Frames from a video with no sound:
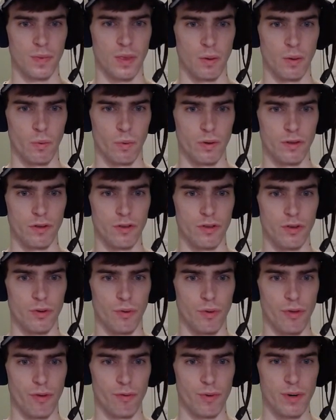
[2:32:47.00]
1, 2,
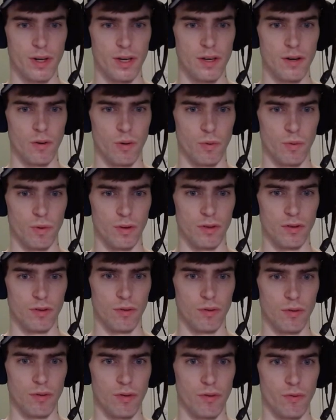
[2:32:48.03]
3, or 1, 2,
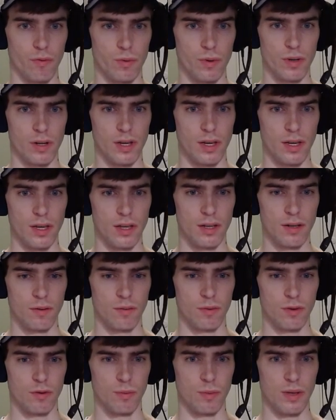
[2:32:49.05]
3,
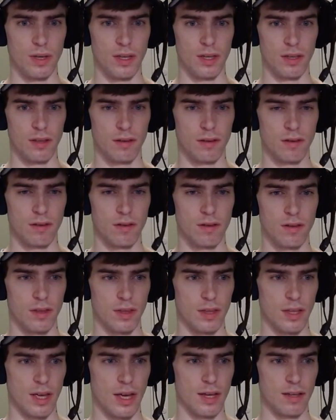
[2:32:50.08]
which means
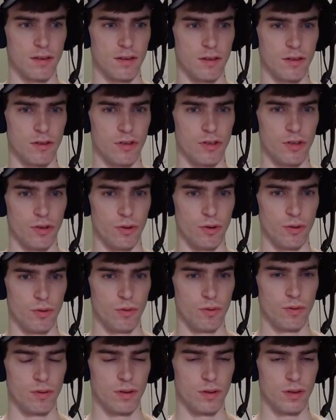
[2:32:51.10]
that's a 2.
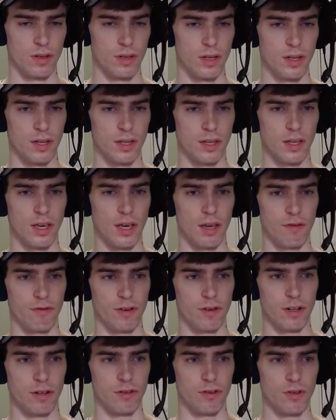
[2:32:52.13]
Can't
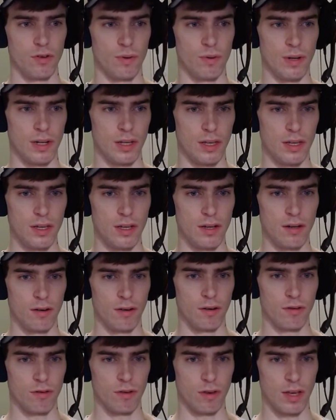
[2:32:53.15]
fit a 2 in
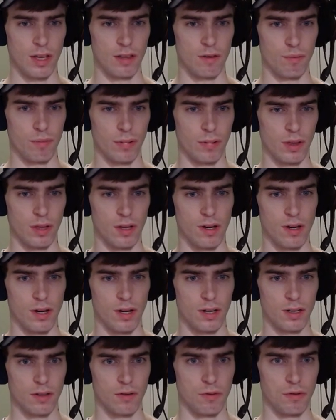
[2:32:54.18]
here, so that's
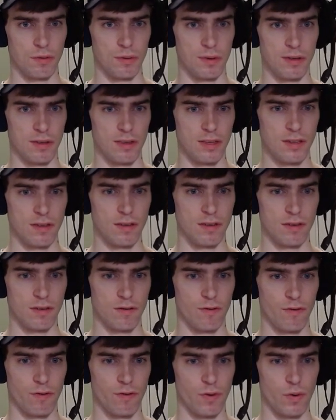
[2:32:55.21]
blocked, which means this is
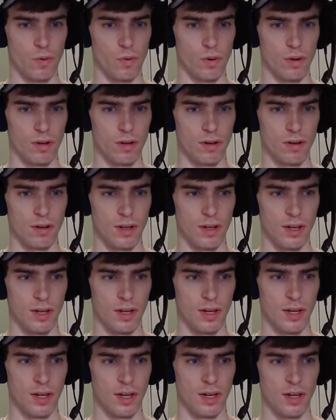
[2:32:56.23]
4,
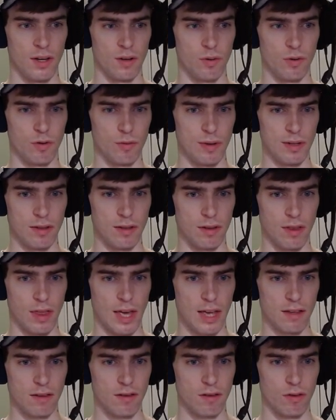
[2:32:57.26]
which means
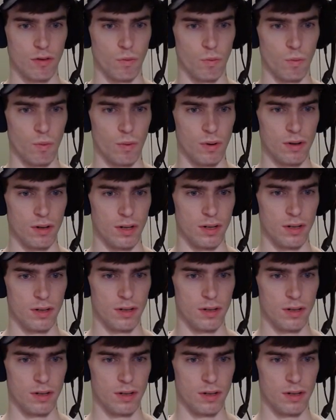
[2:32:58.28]
that's the 1.